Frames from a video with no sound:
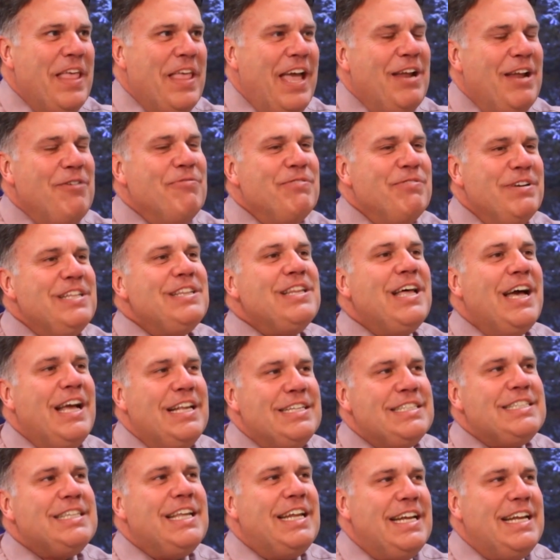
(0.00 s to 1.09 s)
and
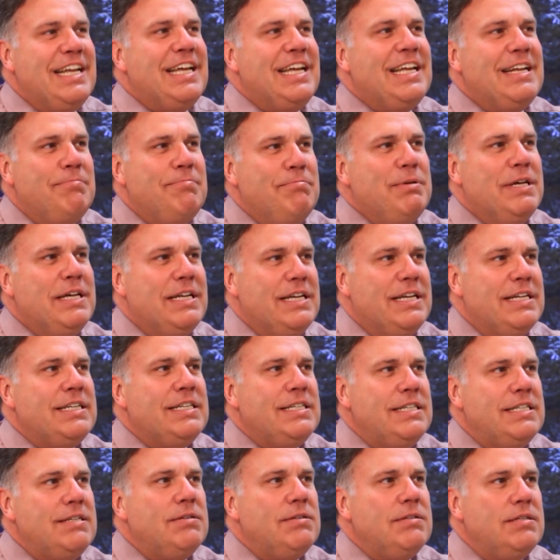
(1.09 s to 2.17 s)
realized that it had been
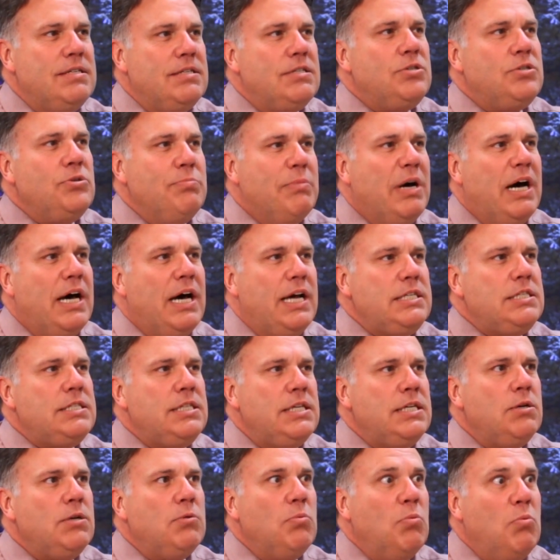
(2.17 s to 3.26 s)
too
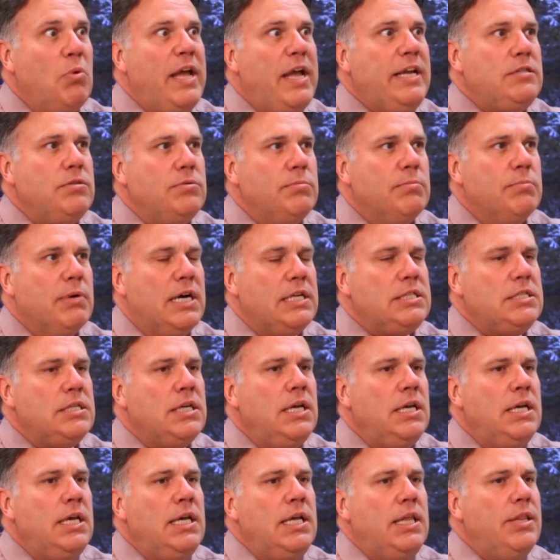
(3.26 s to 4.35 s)
much, way too much,
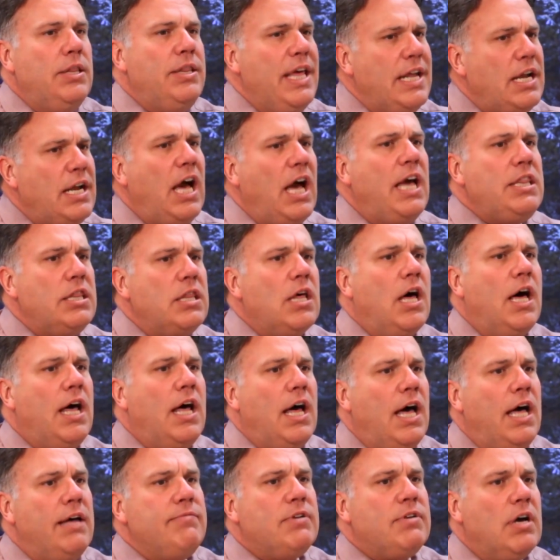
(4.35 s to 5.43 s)
then I
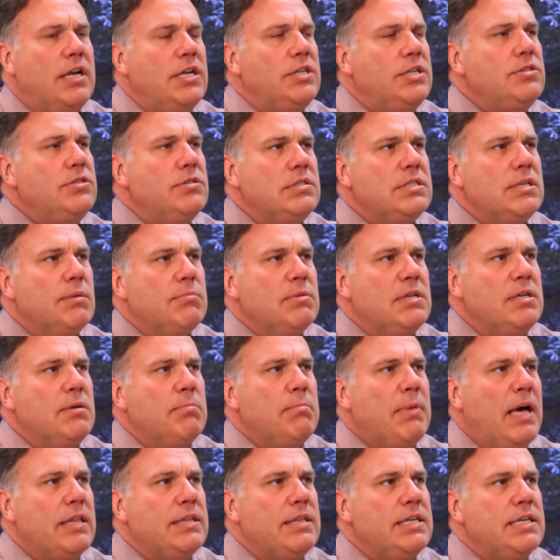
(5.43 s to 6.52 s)
thought, I've got to do something
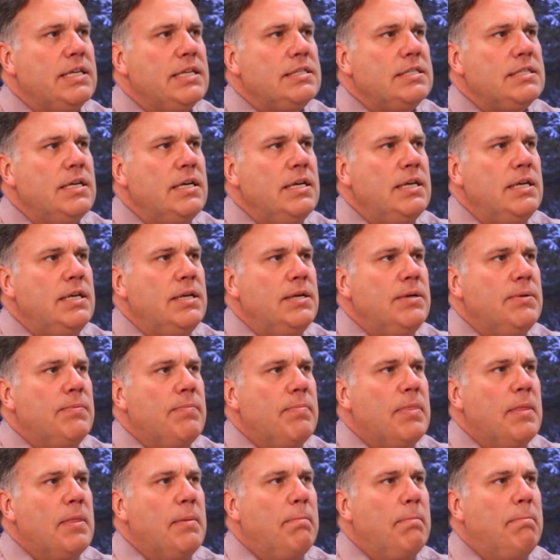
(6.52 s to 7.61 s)
about this.
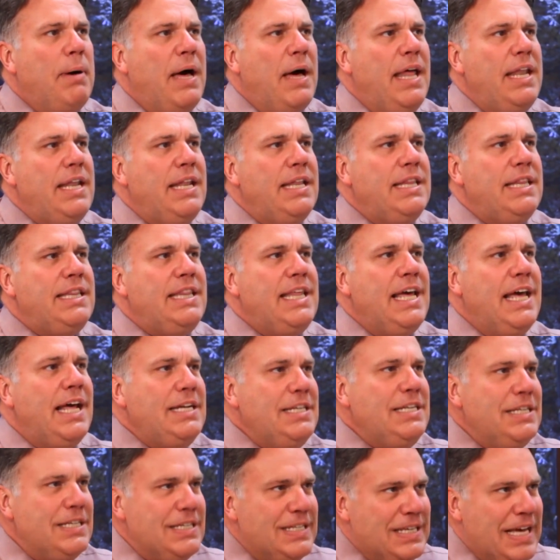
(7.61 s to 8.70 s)
But
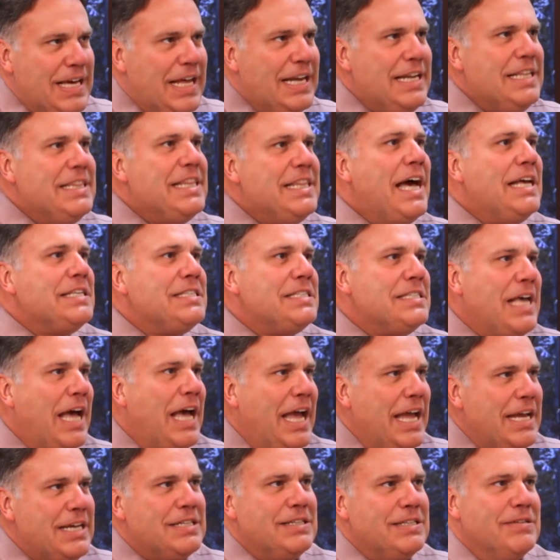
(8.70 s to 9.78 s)
then you get in that
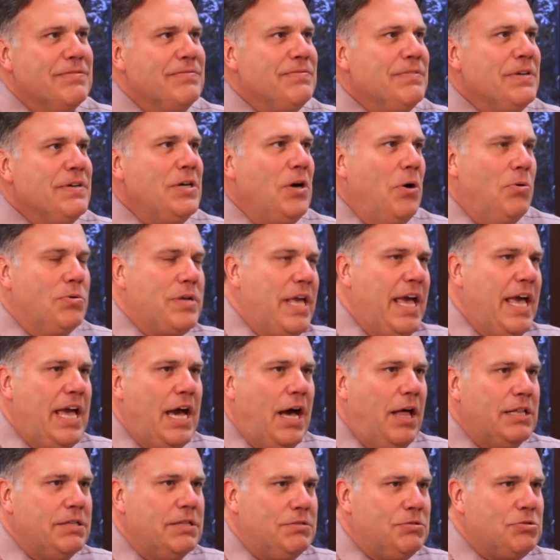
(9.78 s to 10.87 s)
cycle of, okay,
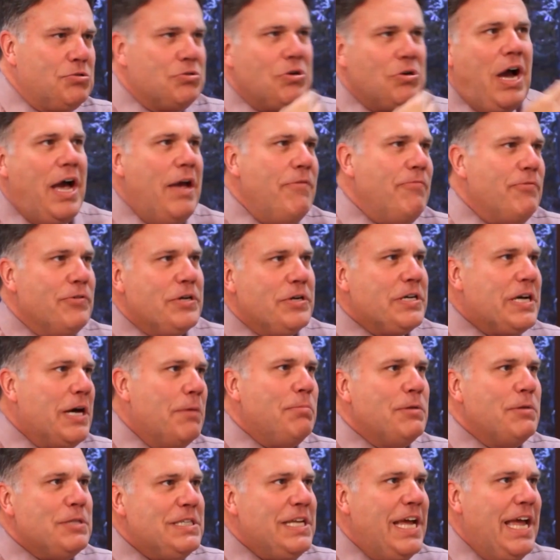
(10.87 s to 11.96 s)
I'll try for a
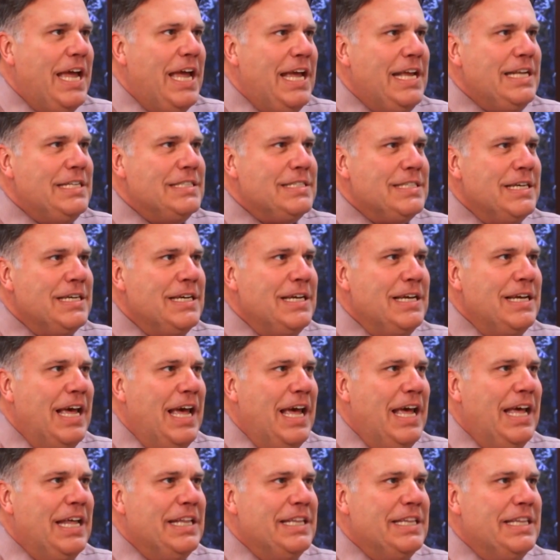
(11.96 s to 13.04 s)
couple days
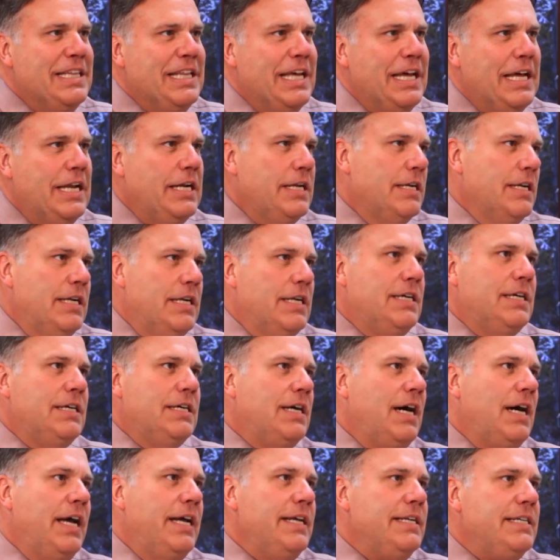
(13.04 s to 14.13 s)
and then
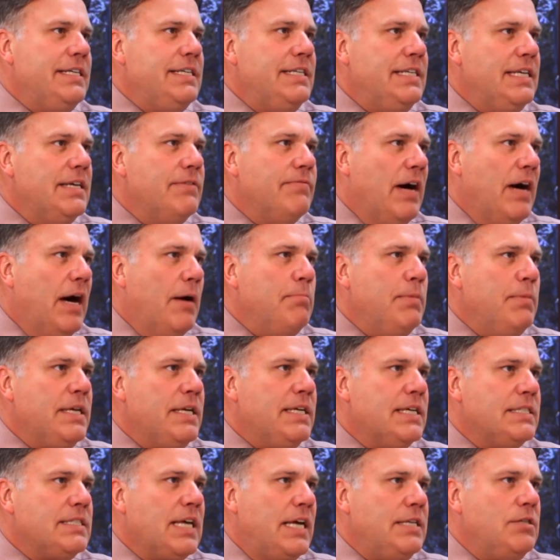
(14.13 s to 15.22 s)
I give up
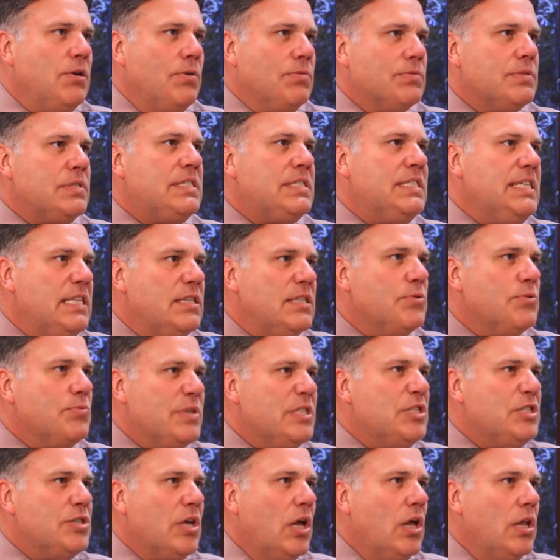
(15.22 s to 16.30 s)
because I don't see the
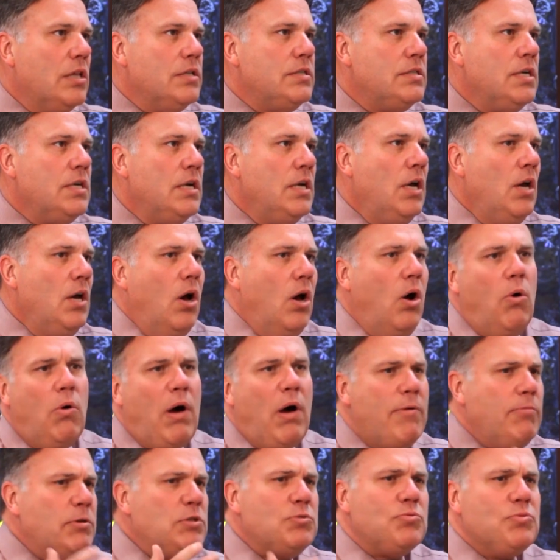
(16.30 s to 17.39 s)
results. Oh,
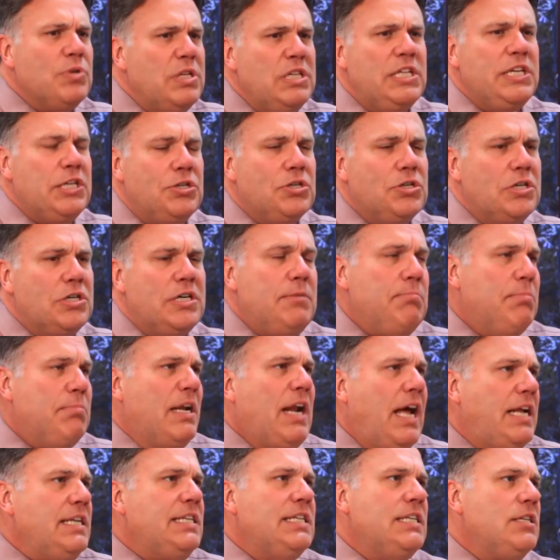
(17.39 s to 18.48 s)
I was really good, but
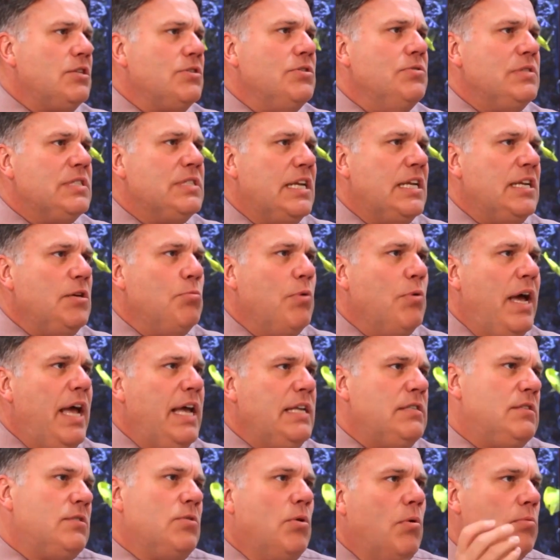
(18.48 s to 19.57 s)
I didn't lose any
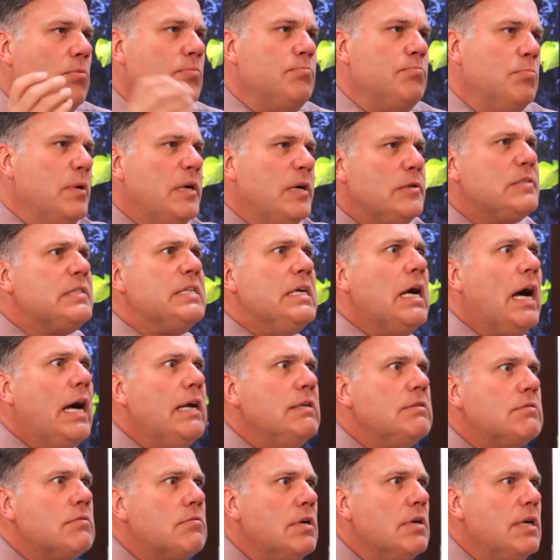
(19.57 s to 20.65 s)
weight, so where's the
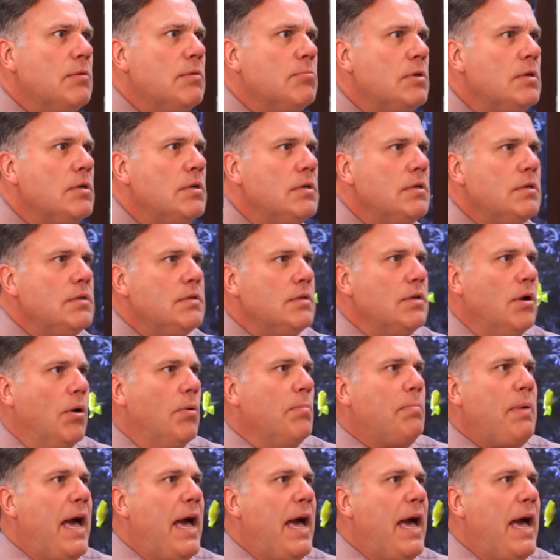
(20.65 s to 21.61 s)
ice cream? Mm-hmm. You know,